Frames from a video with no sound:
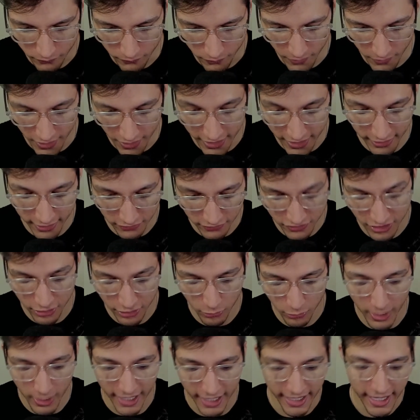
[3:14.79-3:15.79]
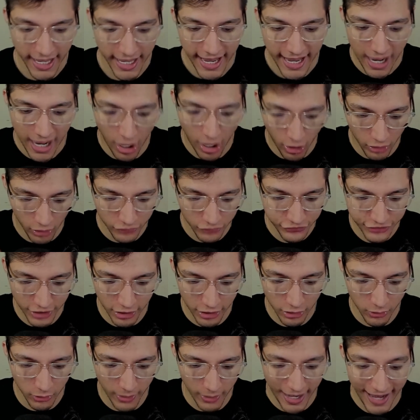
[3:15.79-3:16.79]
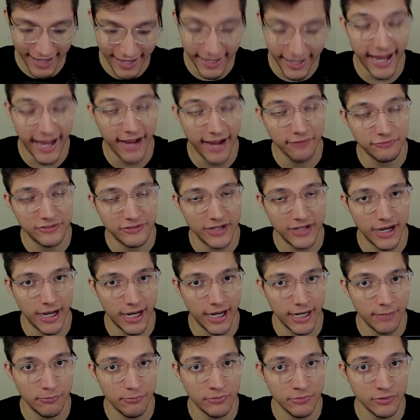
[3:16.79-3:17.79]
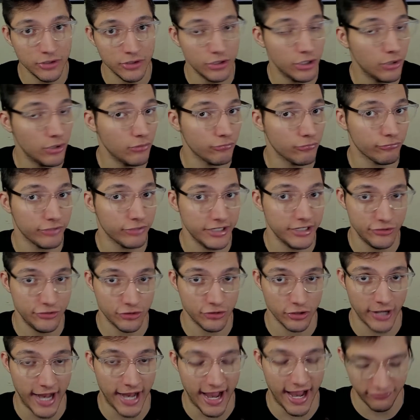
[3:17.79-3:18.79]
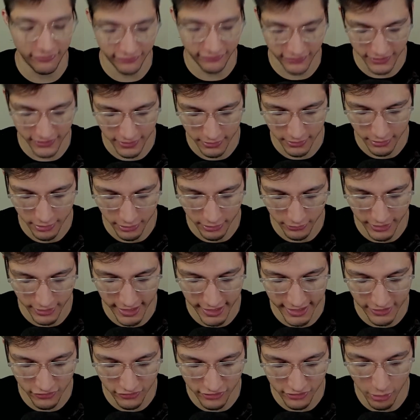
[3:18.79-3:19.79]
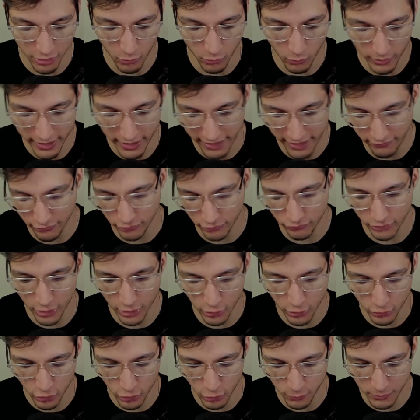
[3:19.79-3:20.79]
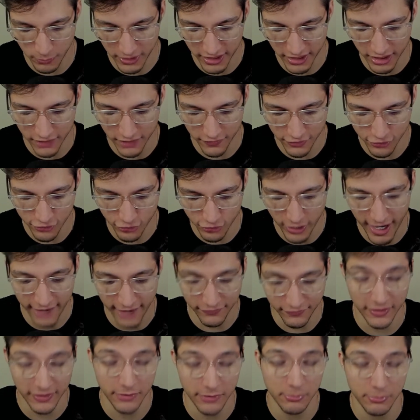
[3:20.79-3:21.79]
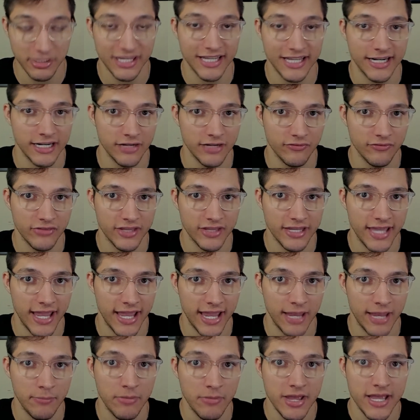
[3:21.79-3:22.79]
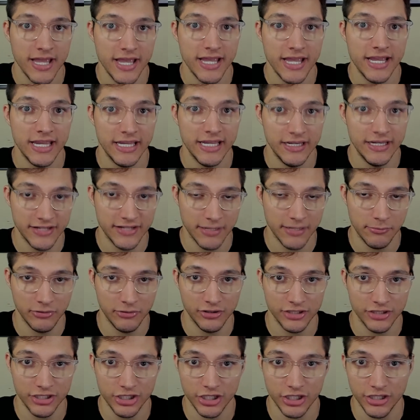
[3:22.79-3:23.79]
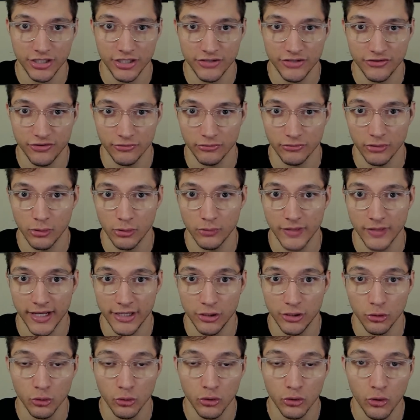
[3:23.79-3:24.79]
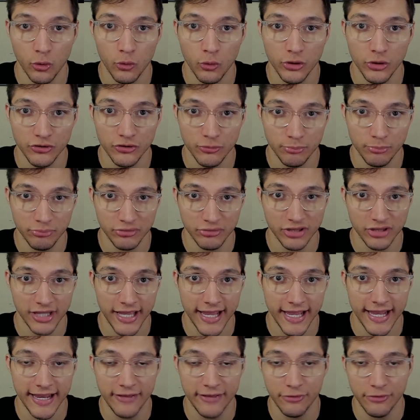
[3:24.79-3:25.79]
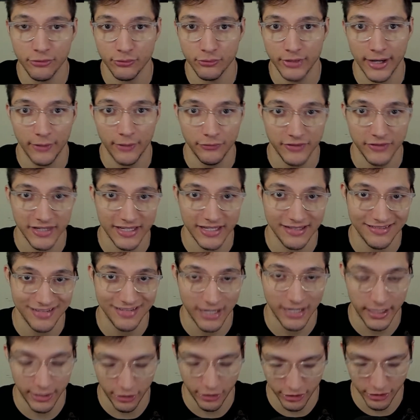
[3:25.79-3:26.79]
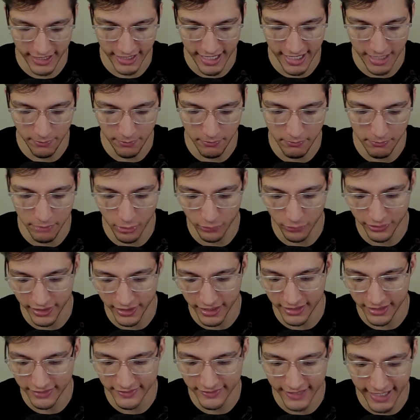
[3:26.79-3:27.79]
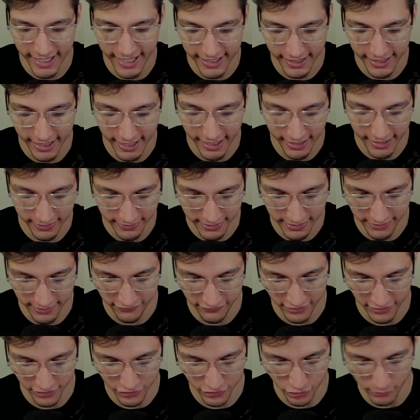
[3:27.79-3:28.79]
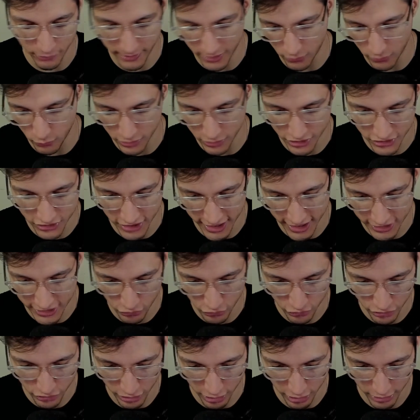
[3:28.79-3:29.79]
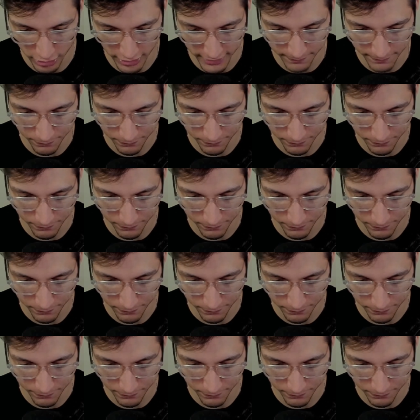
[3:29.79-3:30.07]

I'll tell you why. Also, at halftime, you don't redraft. Okay. So whatever rogue you pick in the draft at the beginning of the game in Demolition is the rogue that you're going to play throughout the entire game, both on attack and defense, no matter which side you start on.